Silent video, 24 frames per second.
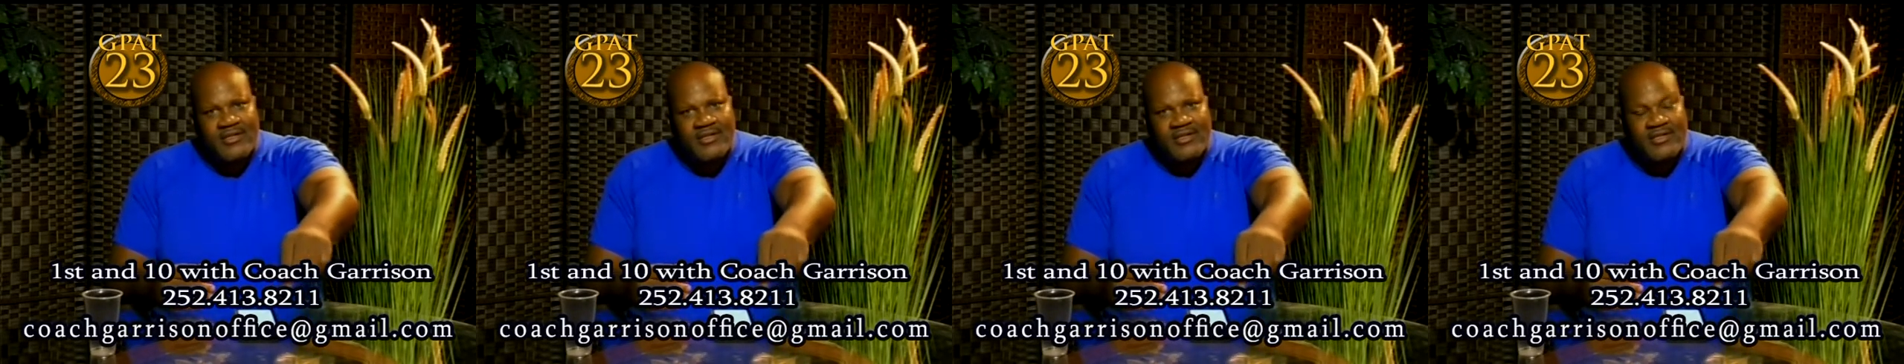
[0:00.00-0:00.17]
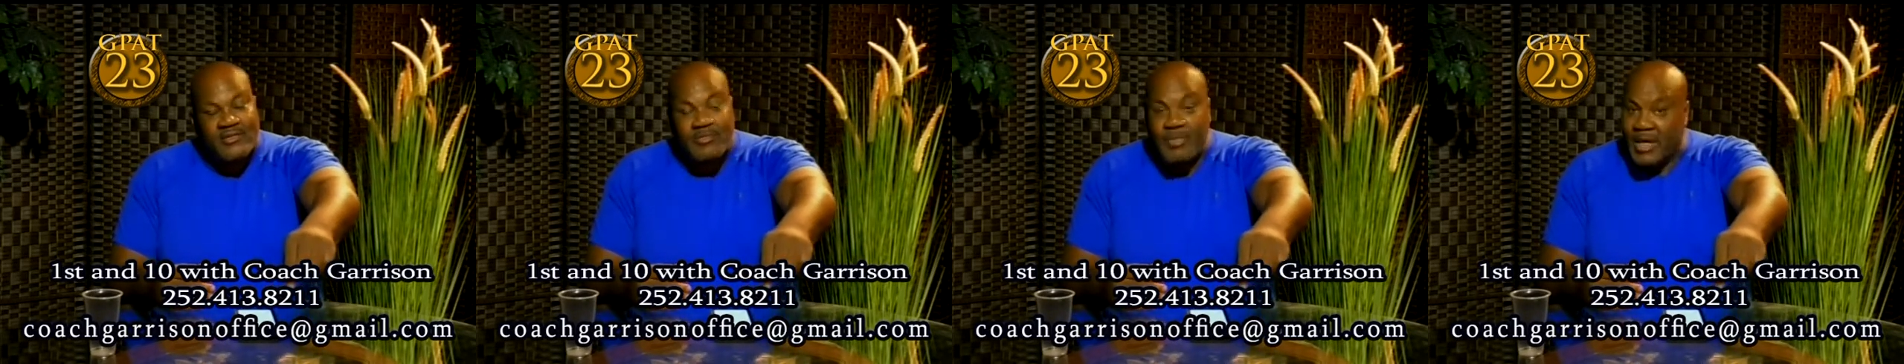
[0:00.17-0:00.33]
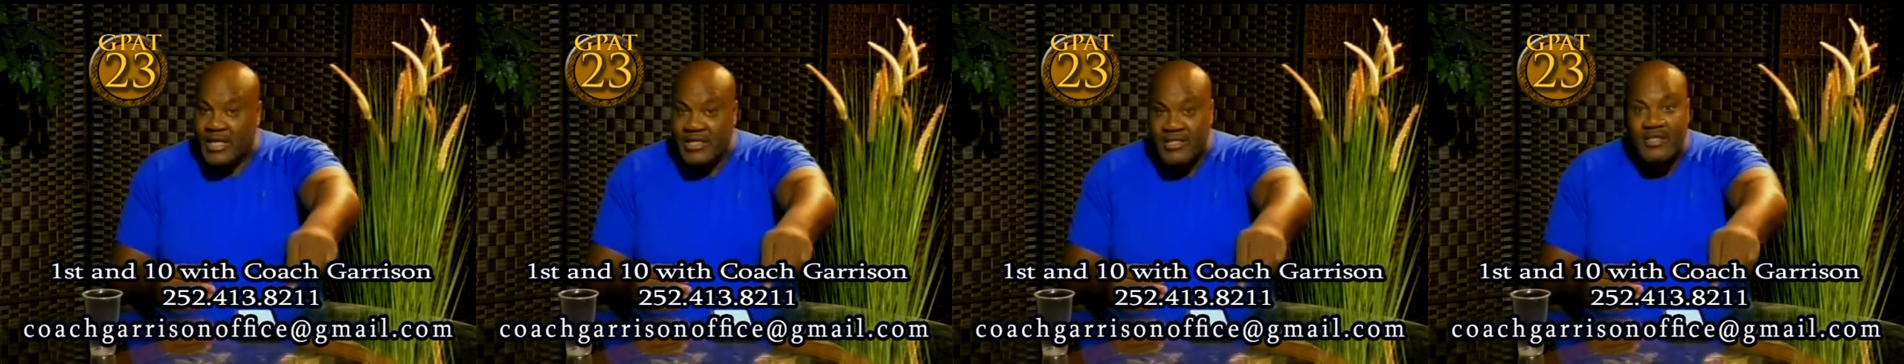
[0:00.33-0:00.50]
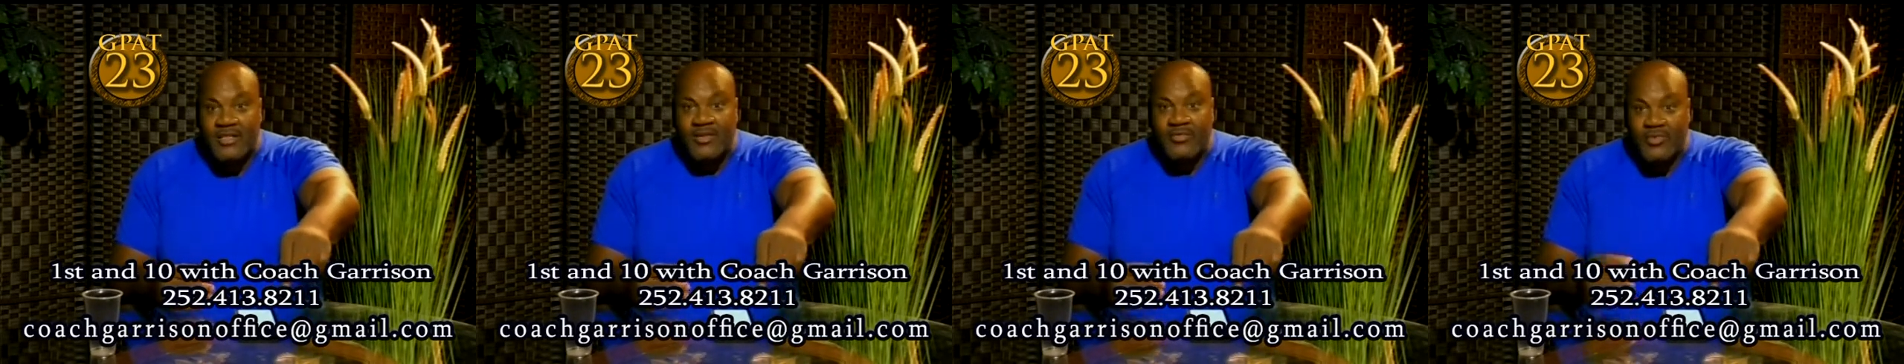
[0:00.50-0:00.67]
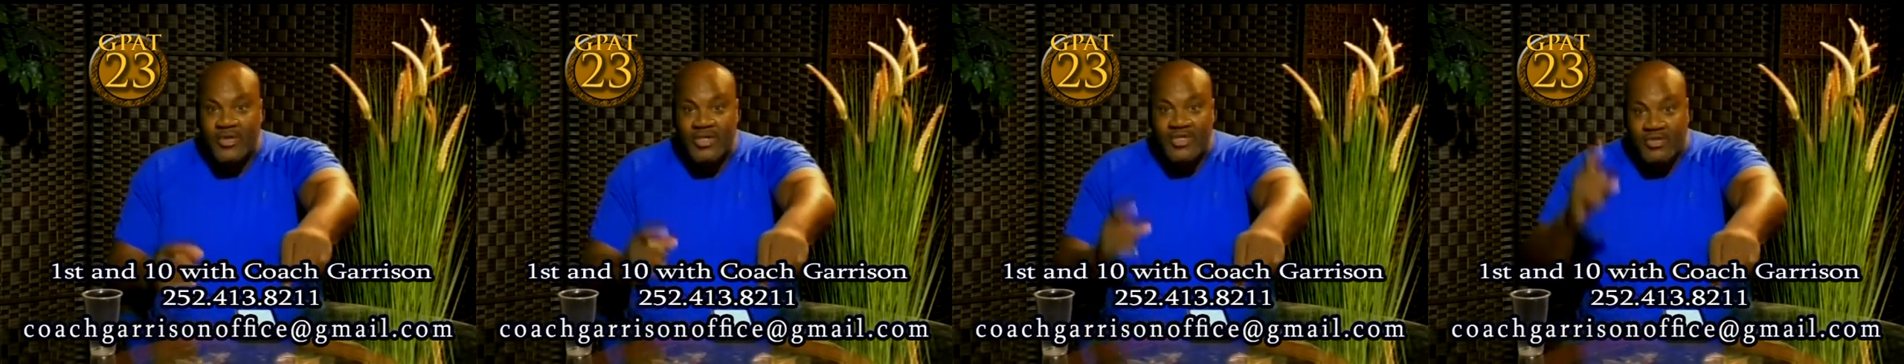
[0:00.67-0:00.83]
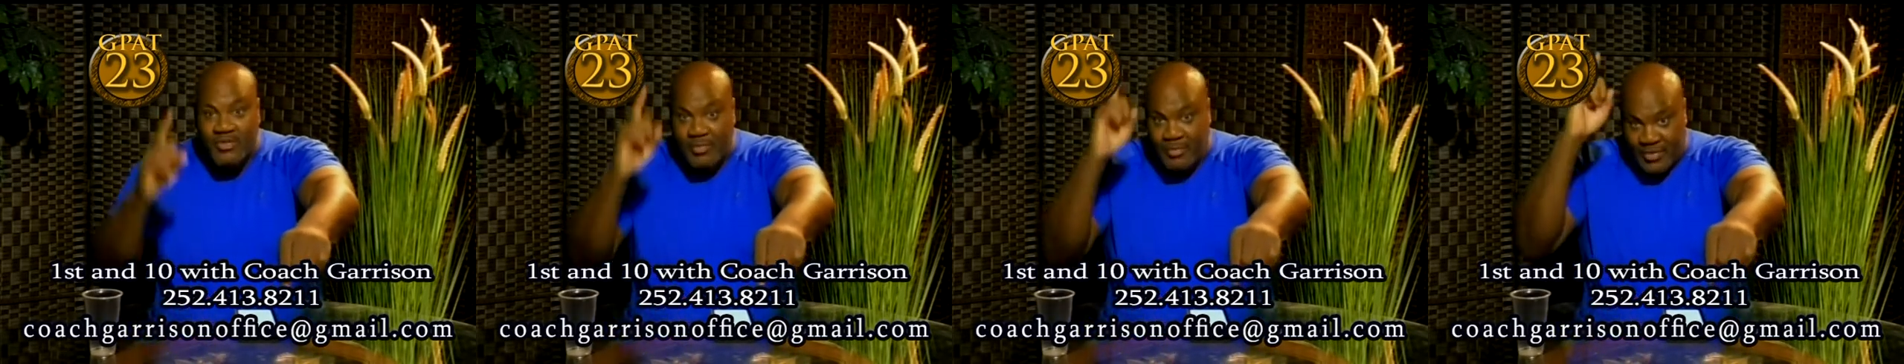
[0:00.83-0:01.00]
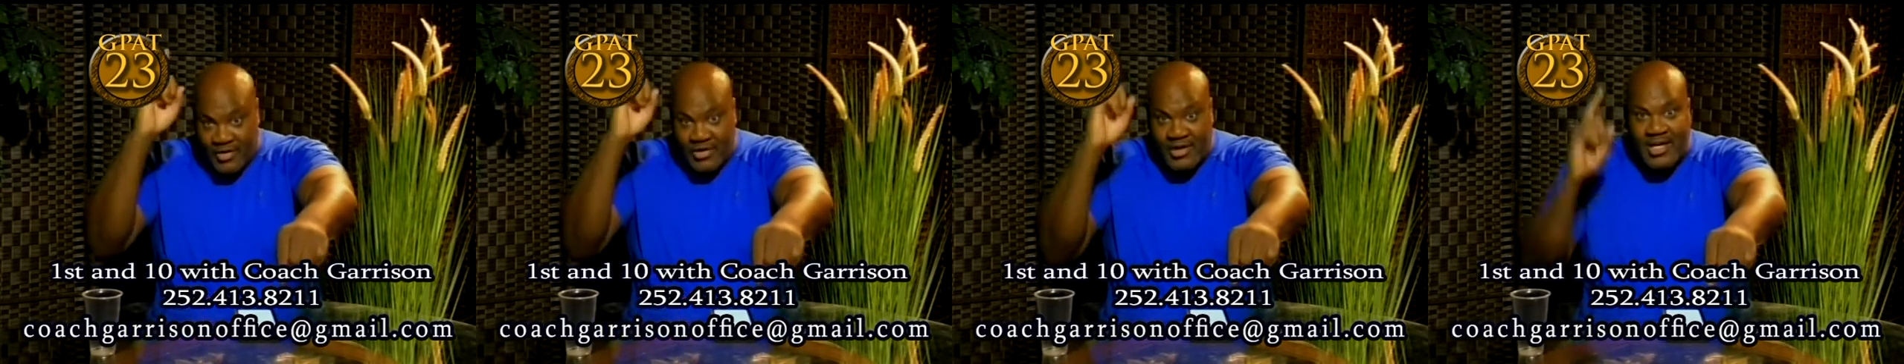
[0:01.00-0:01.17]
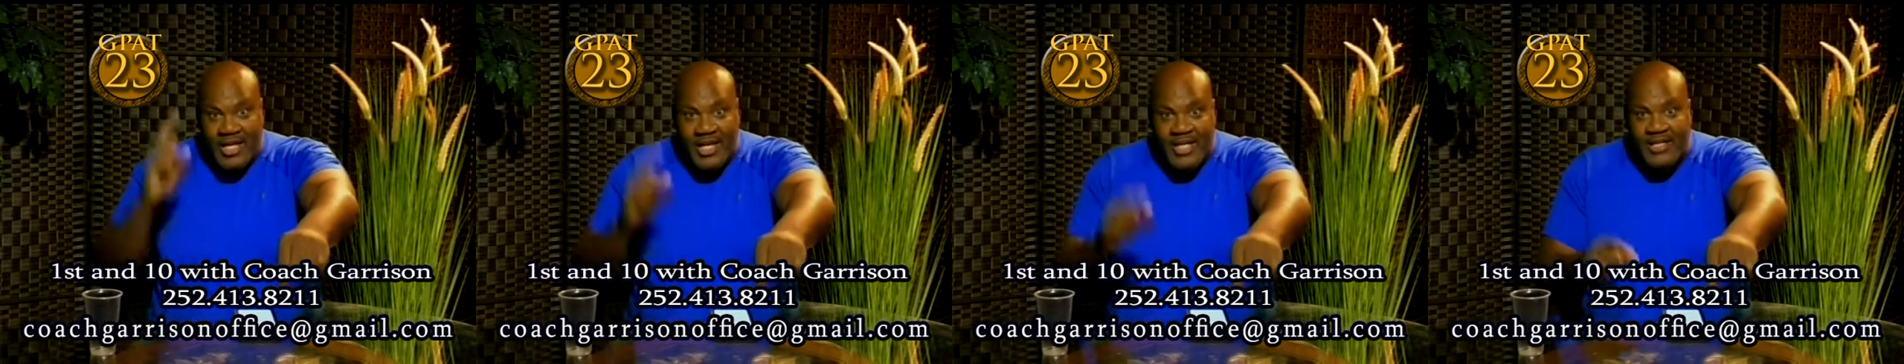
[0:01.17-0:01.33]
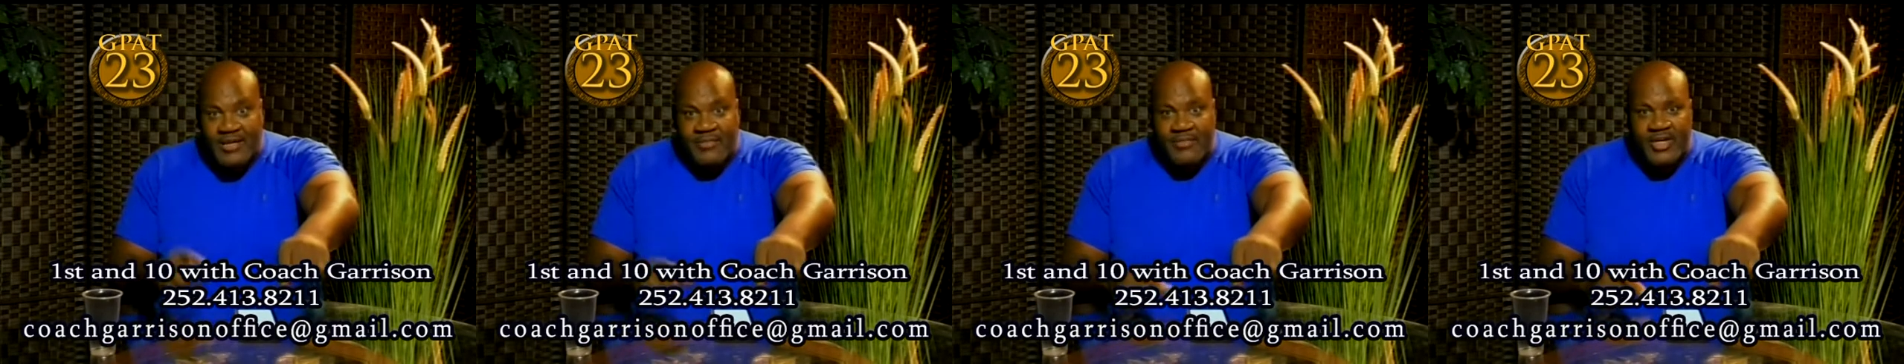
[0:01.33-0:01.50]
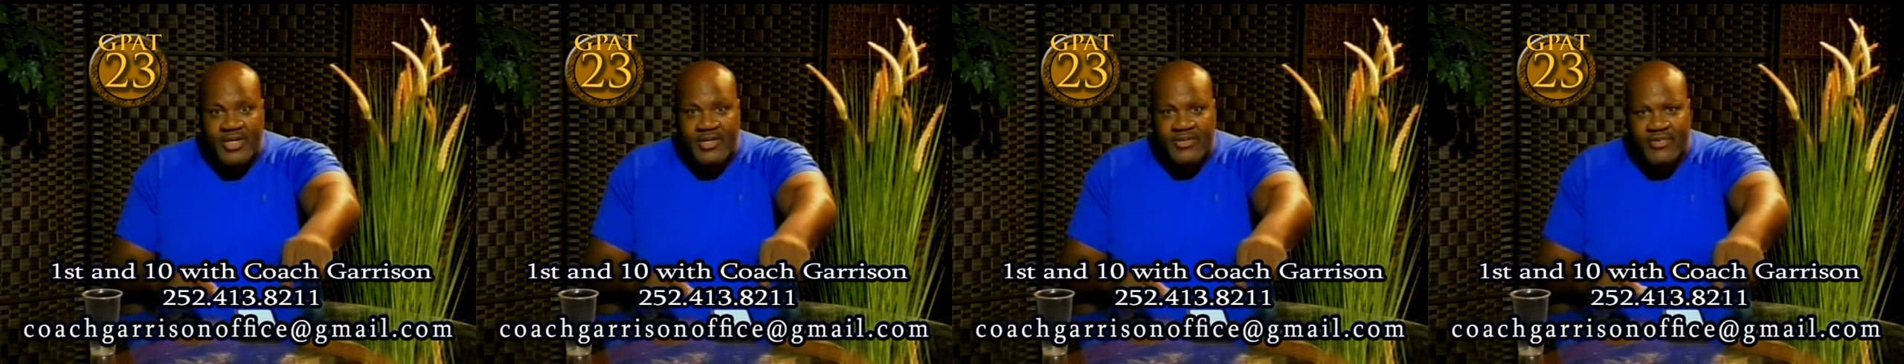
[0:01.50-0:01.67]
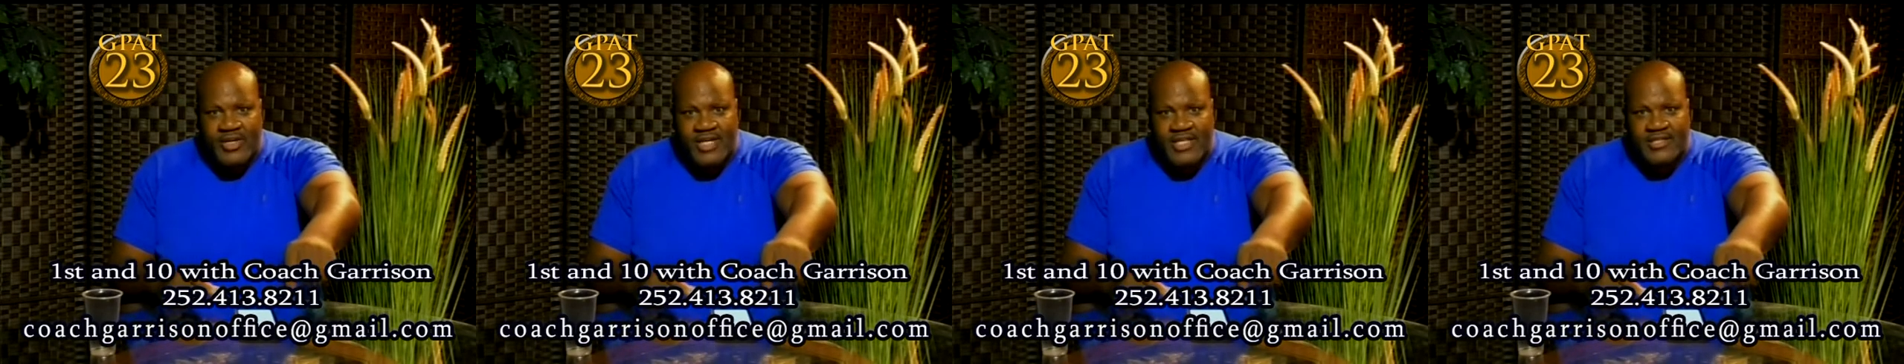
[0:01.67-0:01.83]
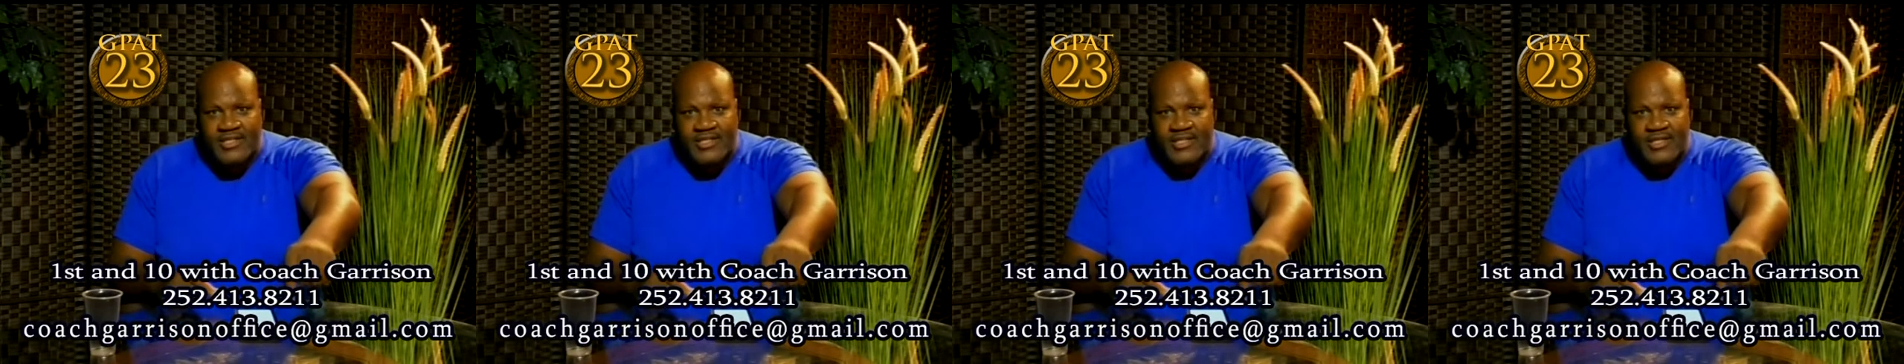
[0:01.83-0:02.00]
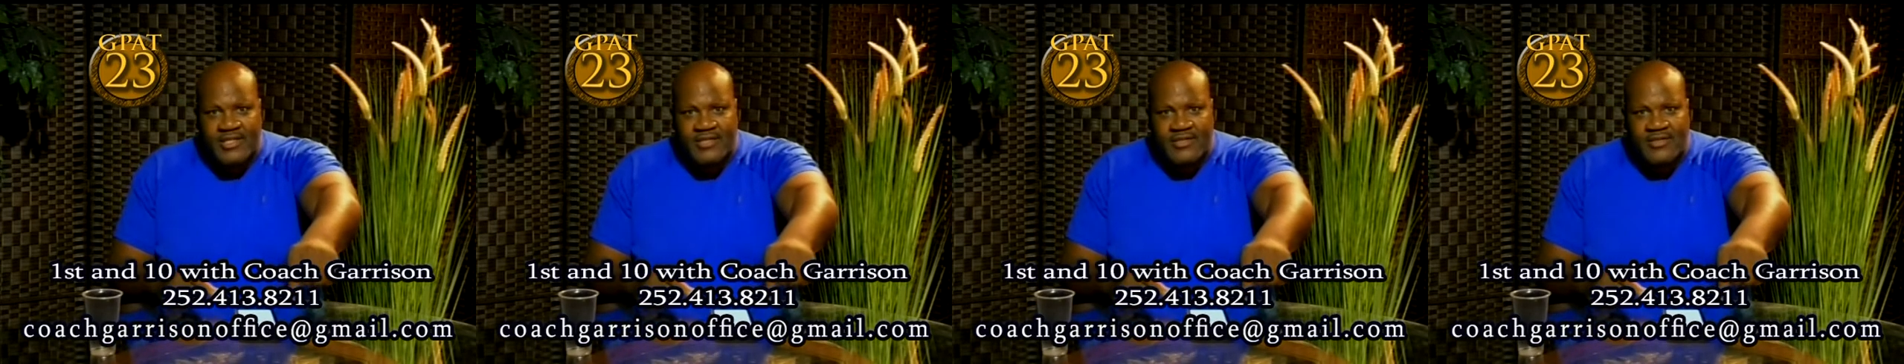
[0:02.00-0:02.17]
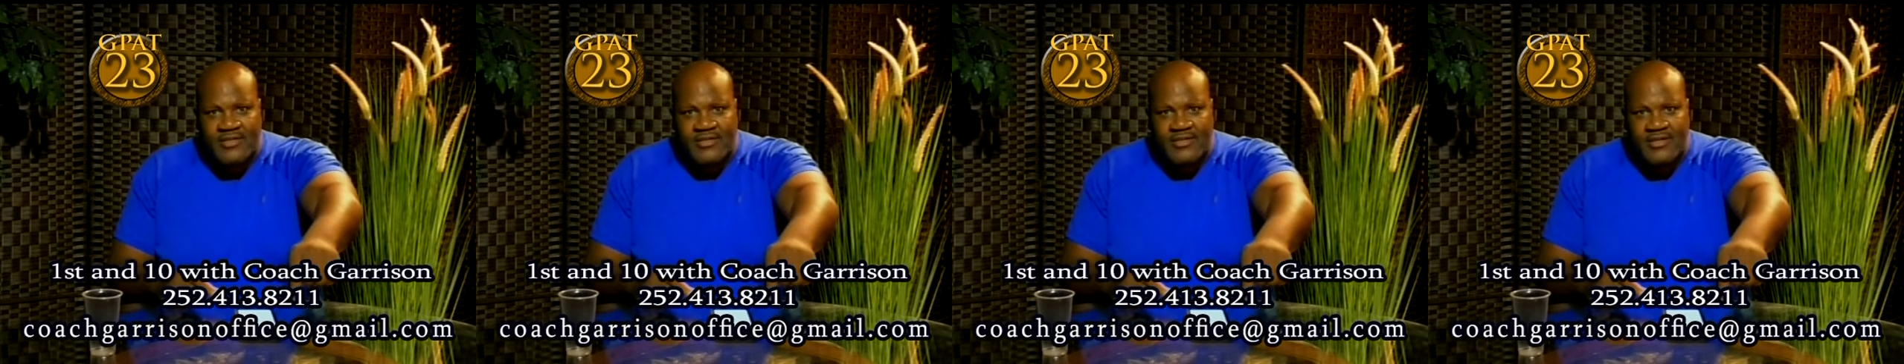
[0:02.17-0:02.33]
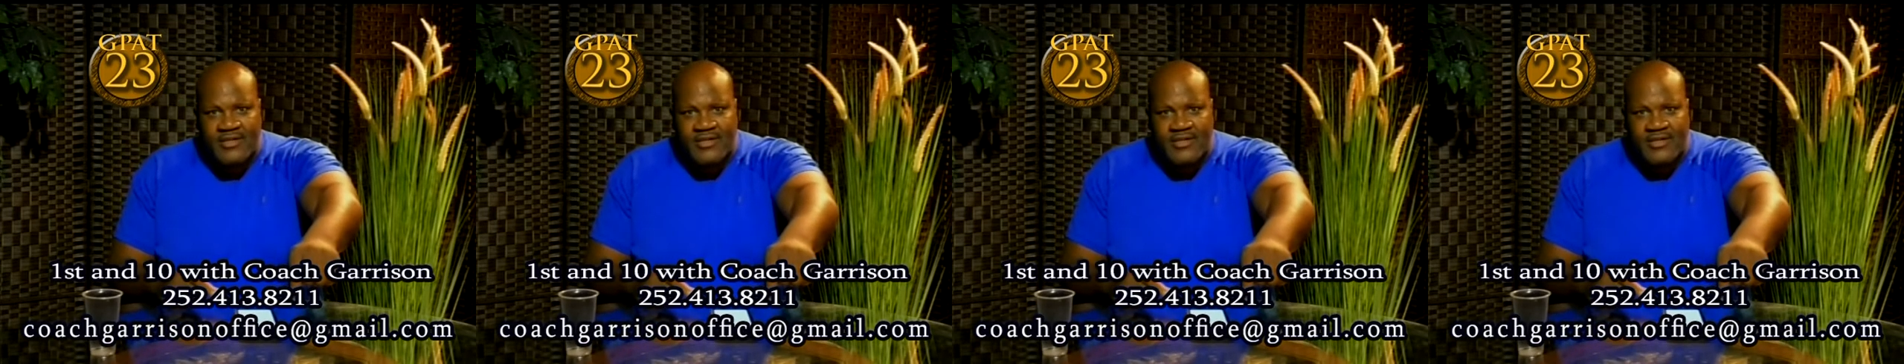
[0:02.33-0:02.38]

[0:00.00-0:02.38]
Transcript: Especially the ones who proclaim to be Christians.